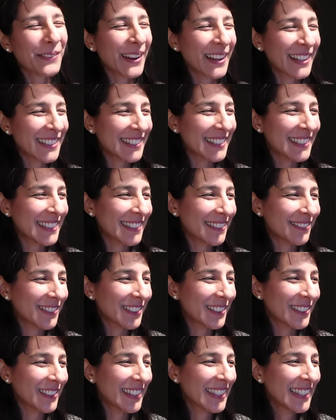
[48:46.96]
Pisces
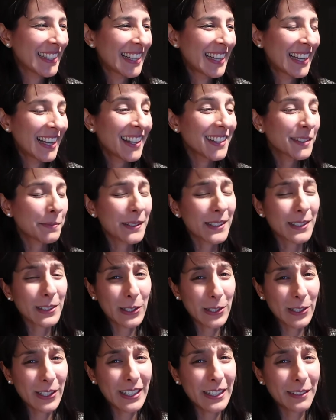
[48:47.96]
Moon. It's been a
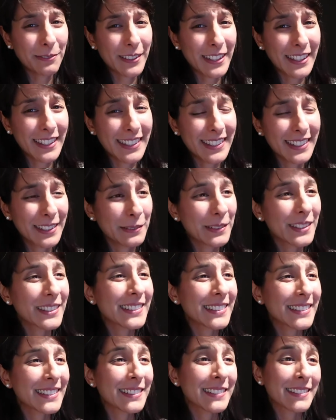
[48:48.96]
long evening. Uh,
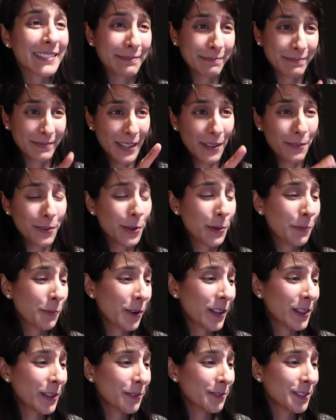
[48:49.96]
I've gone
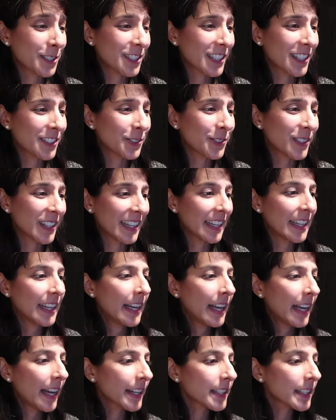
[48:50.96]
well over schedule here.
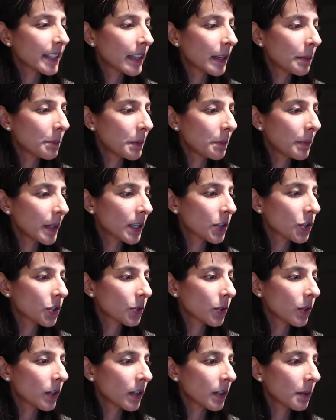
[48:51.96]
Actually, let me make
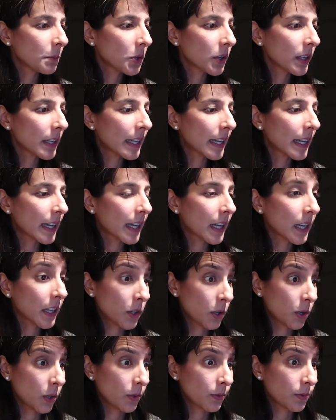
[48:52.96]
sure that I'm not going to get
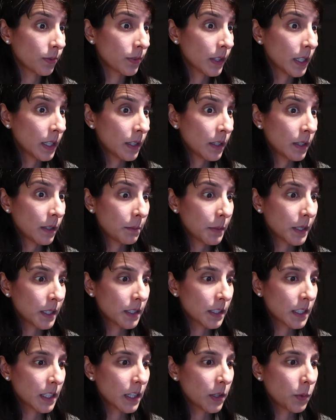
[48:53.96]
cut off
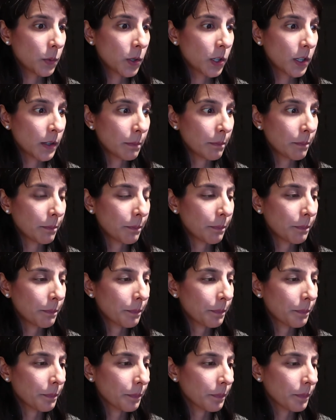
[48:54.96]
because I tell you what,
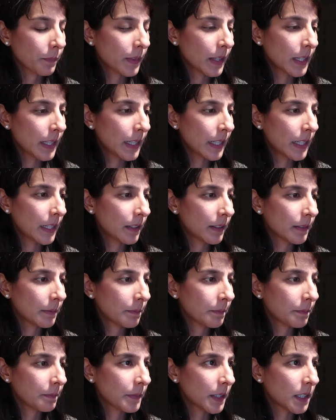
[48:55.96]
the
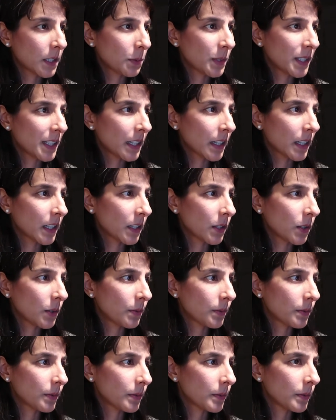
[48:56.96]
um, I don't want to get cut
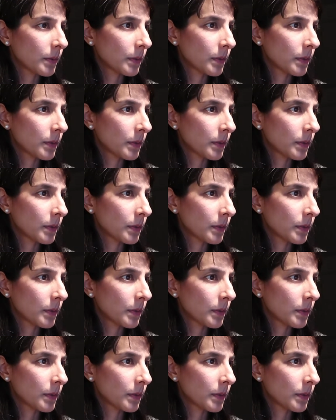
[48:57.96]
off.